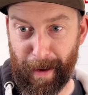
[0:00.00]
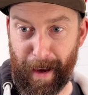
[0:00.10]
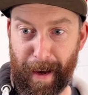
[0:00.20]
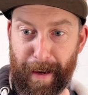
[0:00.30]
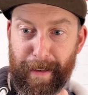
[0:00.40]

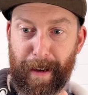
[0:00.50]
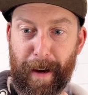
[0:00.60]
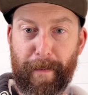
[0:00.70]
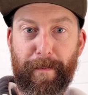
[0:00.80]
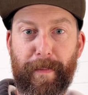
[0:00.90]
And
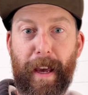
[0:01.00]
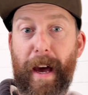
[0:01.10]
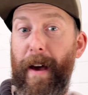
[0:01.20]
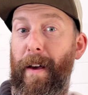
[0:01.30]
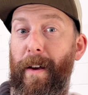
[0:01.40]

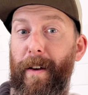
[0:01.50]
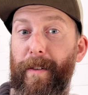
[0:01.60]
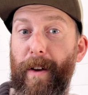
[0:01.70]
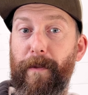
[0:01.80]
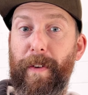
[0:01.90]
yeah,
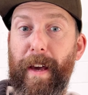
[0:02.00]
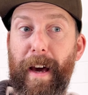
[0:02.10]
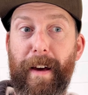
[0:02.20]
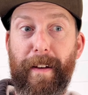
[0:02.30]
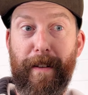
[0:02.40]
don't
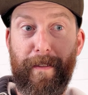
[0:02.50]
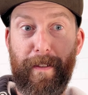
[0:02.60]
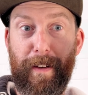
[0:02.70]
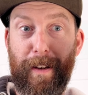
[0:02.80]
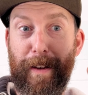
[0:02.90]
forget,
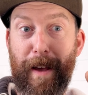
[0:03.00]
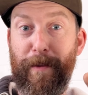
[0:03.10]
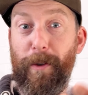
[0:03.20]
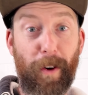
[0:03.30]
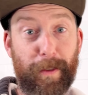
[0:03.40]
if
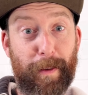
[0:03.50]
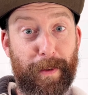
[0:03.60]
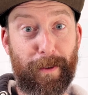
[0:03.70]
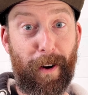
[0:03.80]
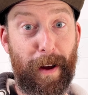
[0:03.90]
you're not
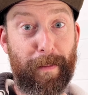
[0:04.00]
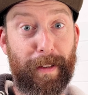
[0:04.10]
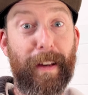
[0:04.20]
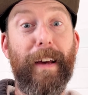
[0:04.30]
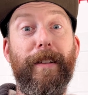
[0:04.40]

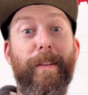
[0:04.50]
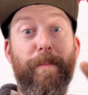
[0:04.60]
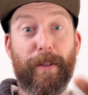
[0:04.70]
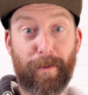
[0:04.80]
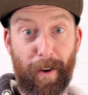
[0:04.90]
subscribed,
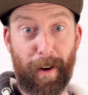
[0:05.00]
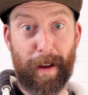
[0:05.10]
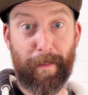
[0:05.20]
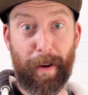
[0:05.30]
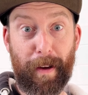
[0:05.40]

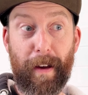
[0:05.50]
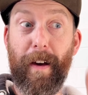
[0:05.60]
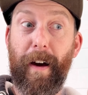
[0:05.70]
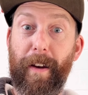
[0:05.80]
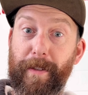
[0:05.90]
subscribe,
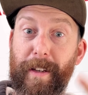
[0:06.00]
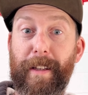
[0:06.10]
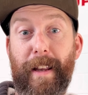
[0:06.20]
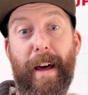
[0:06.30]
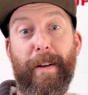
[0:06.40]
and I'll see you
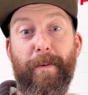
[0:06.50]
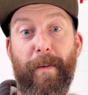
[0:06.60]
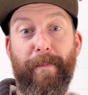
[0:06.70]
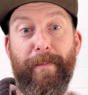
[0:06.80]
in the next one.